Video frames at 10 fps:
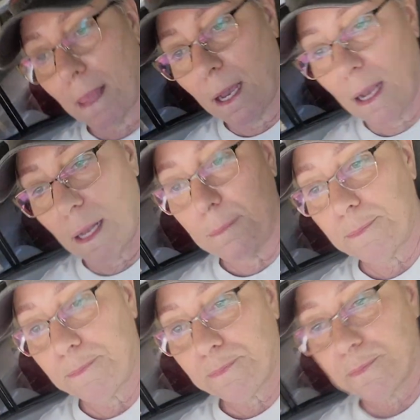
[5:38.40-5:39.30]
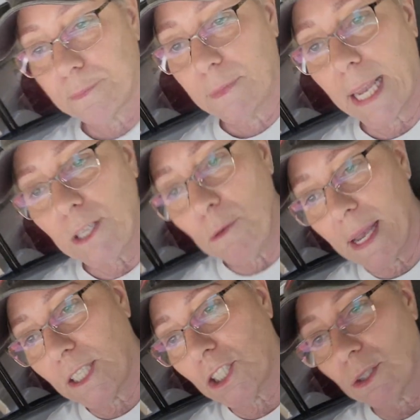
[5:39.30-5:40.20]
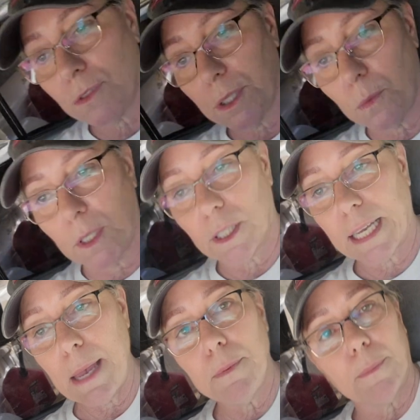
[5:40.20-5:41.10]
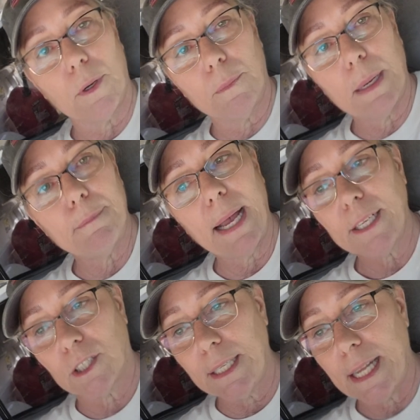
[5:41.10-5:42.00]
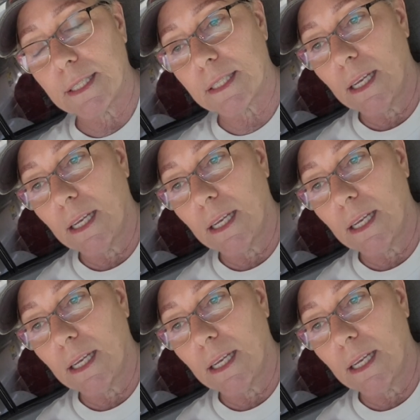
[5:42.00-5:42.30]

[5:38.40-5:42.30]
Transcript: Um, I knew my children were capable, but my goodness,